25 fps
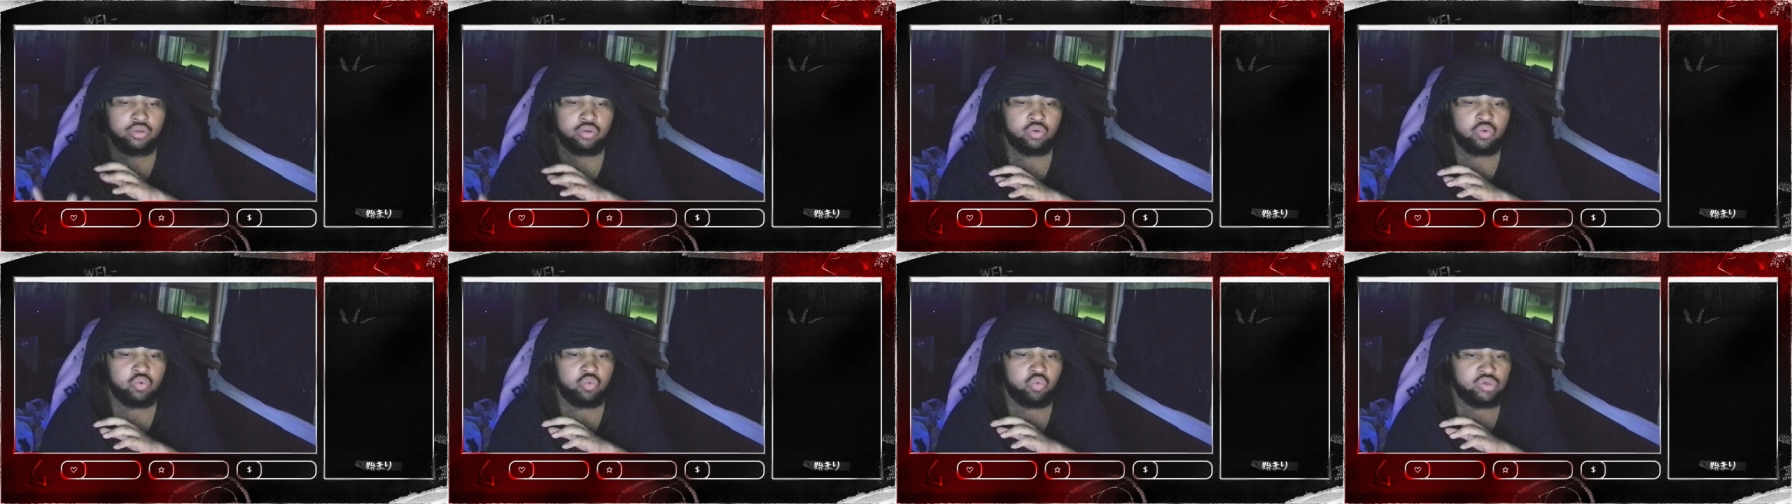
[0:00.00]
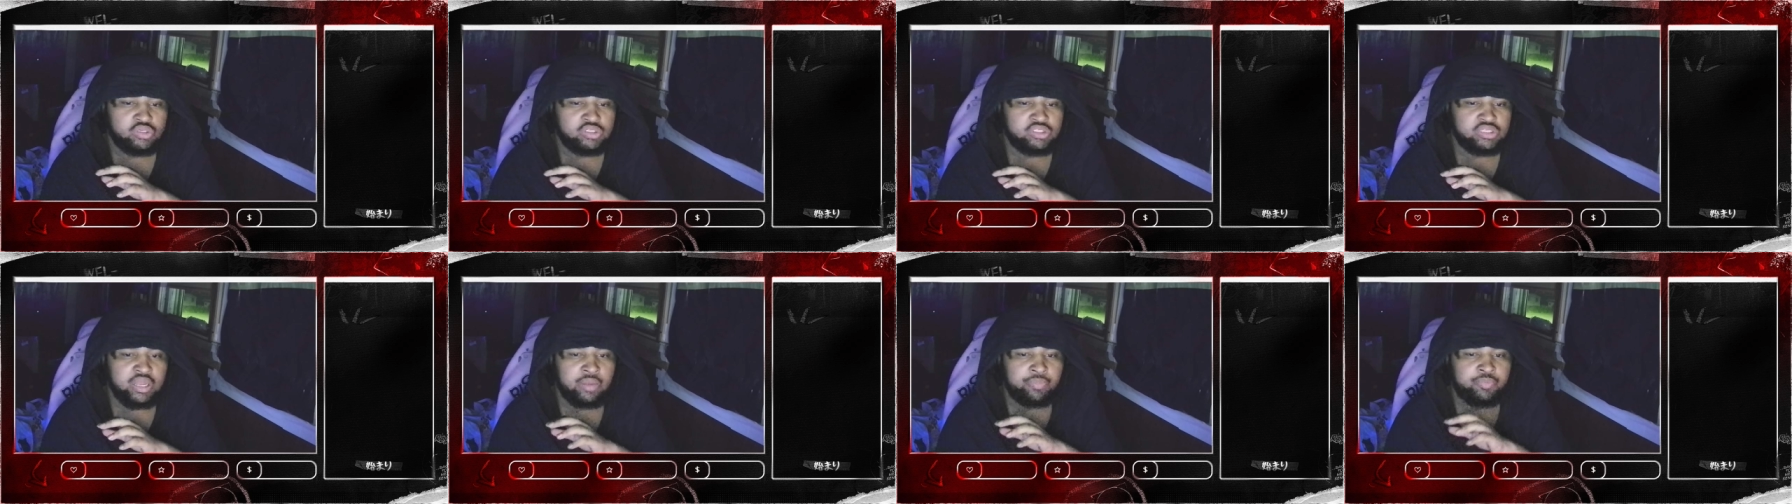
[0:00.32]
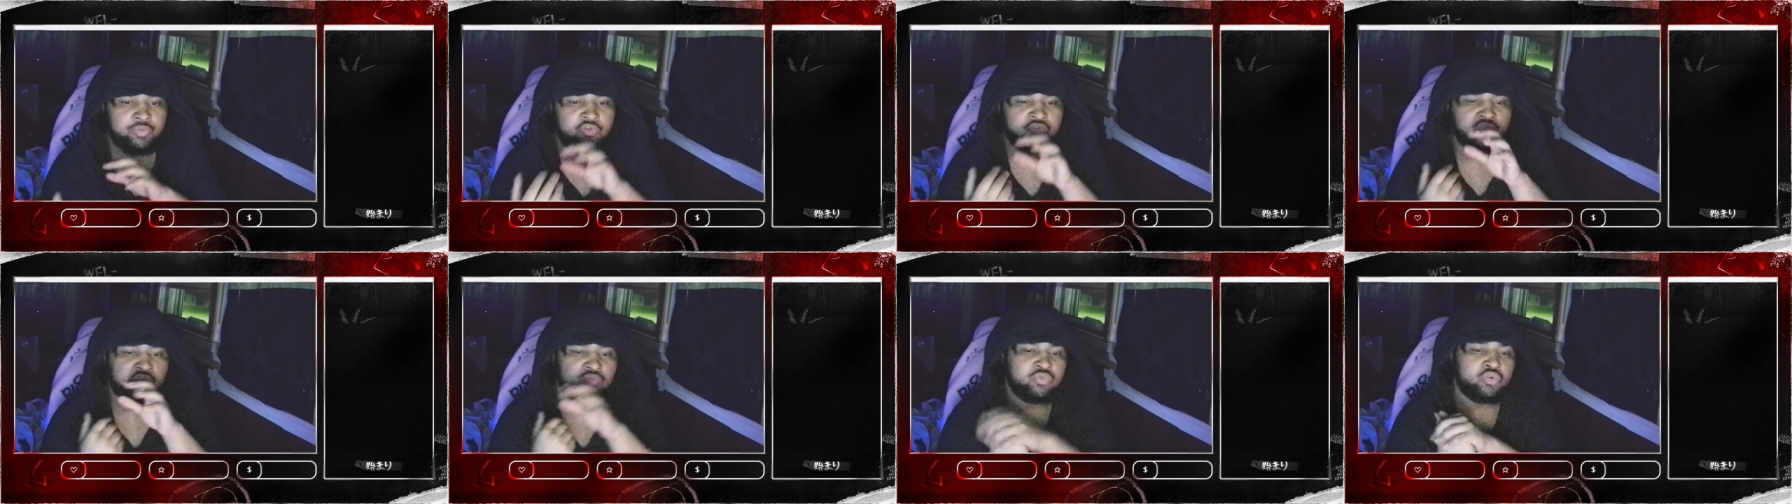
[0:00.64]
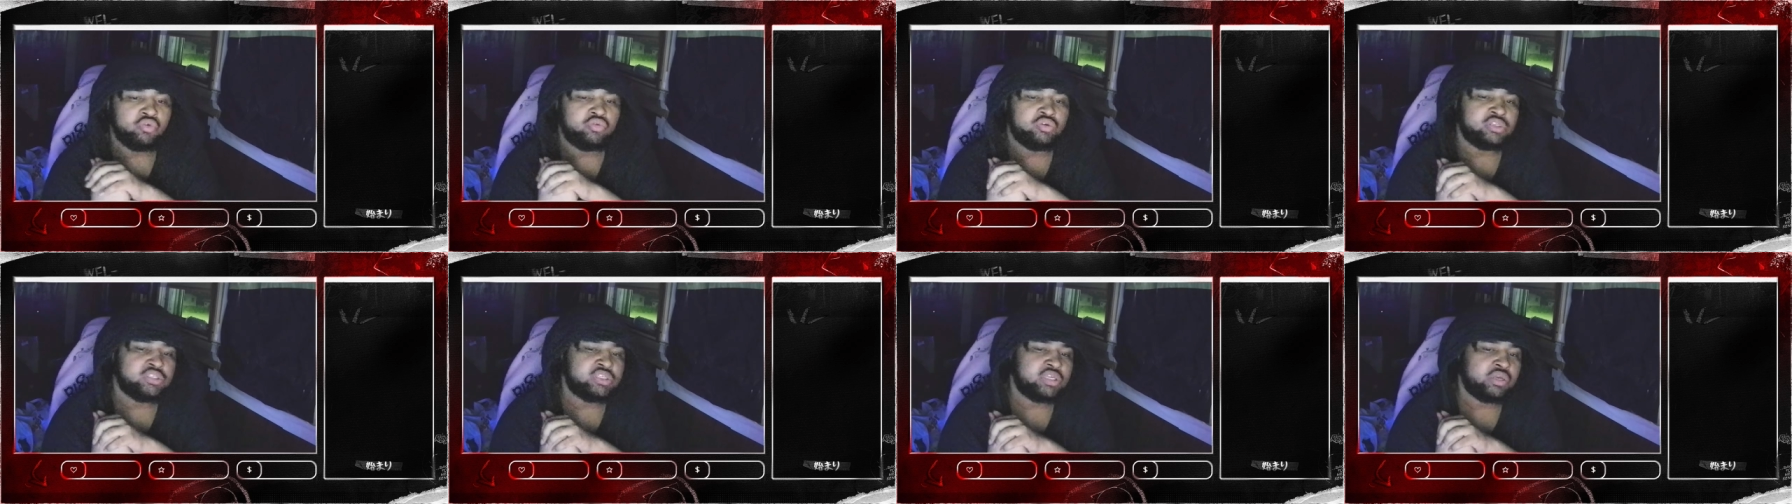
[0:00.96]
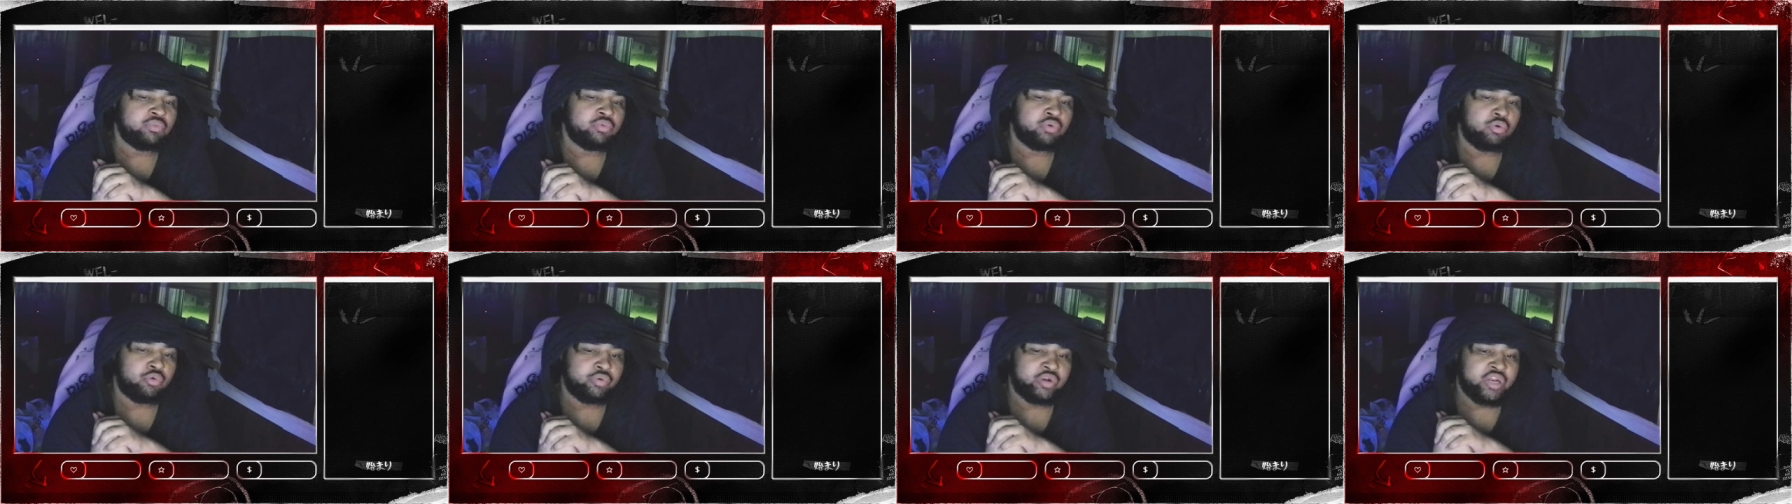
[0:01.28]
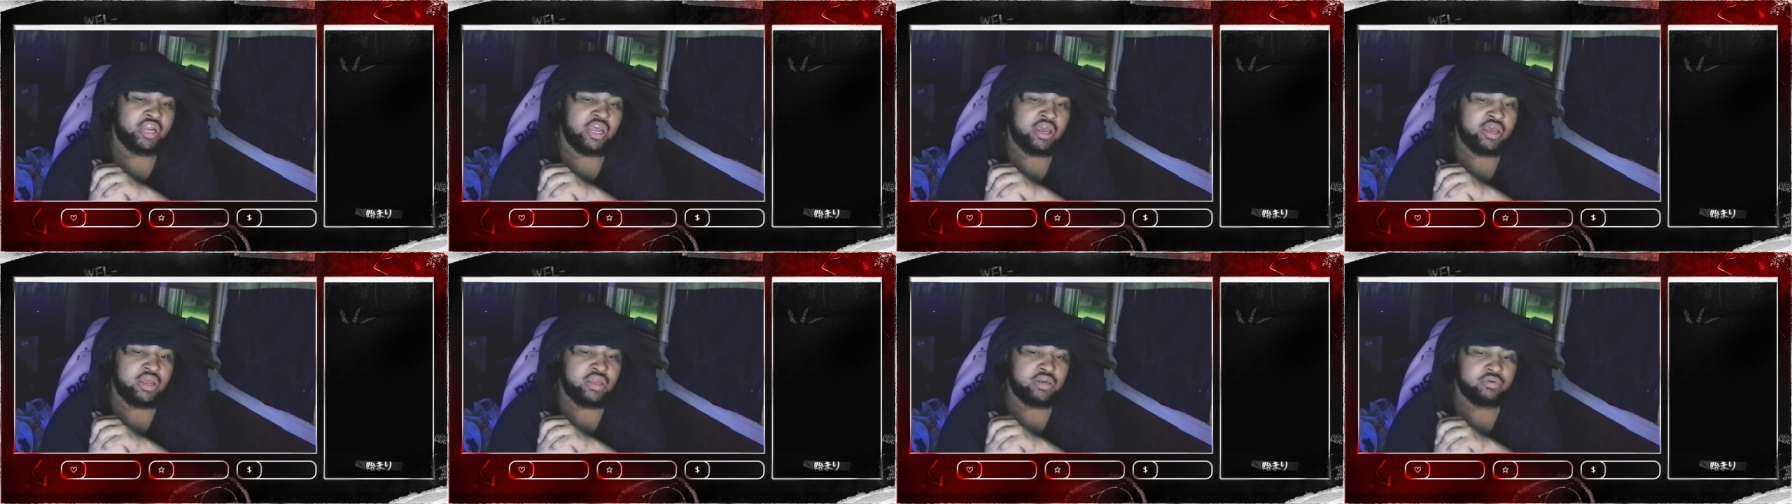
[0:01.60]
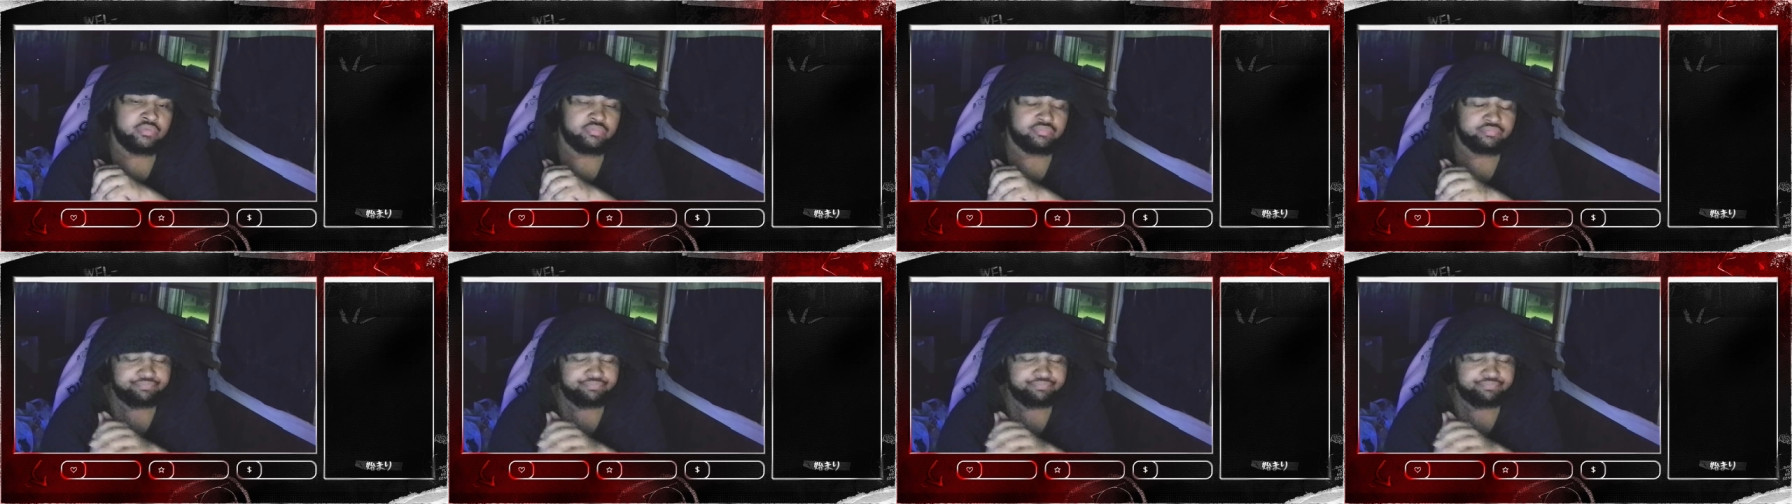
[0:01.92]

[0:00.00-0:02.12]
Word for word: What stop you from doing the same with Radahn?